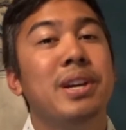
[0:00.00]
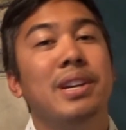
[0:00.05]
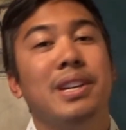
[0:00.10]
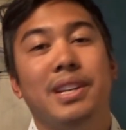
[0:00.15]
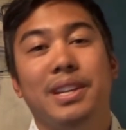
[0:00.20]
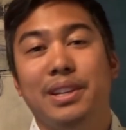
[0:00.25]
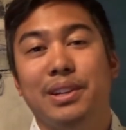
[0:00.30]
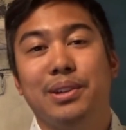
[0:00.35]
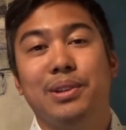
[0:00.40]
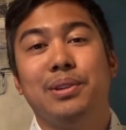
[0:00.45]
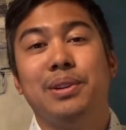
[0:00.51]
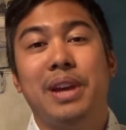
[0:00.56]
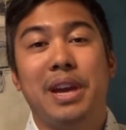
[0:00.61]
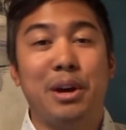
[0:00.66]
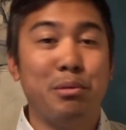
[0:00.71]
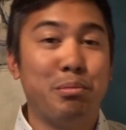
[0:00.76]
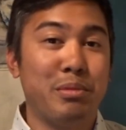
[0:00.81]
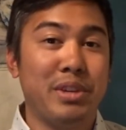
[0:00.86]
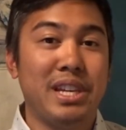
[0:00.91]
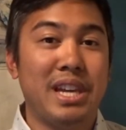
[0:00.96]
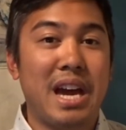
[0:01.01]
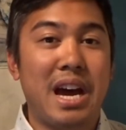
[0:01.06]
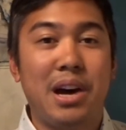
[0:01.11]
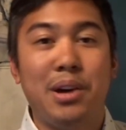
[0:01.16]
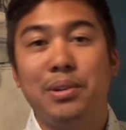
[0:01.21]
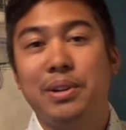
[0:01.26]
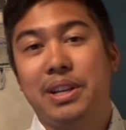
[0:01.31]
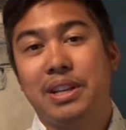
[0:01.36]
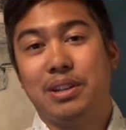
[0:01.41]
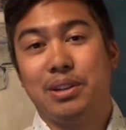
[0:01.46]
It'll help me
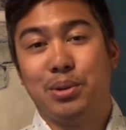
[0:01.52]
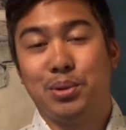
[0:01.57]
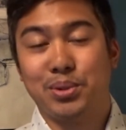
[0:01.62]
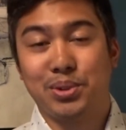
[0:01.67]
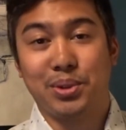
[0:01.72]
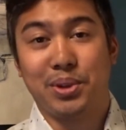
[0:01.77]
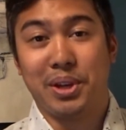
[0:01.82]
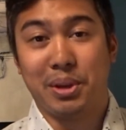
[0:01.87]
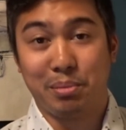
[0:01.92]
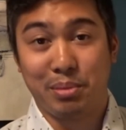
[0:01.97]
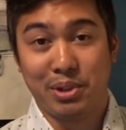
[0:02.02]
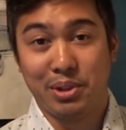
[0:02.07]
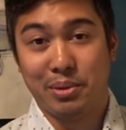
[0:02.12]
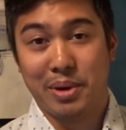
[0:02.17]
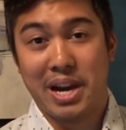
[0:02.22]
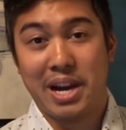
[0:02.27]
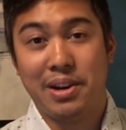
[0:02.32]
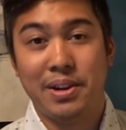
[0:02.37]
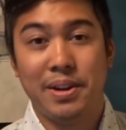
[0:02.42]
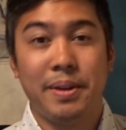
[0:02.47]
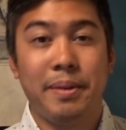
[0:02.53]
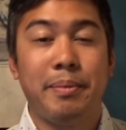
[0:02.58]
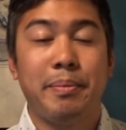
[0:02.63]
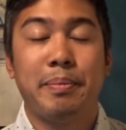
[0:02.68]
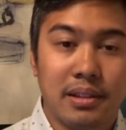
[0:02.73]
out and also help you out.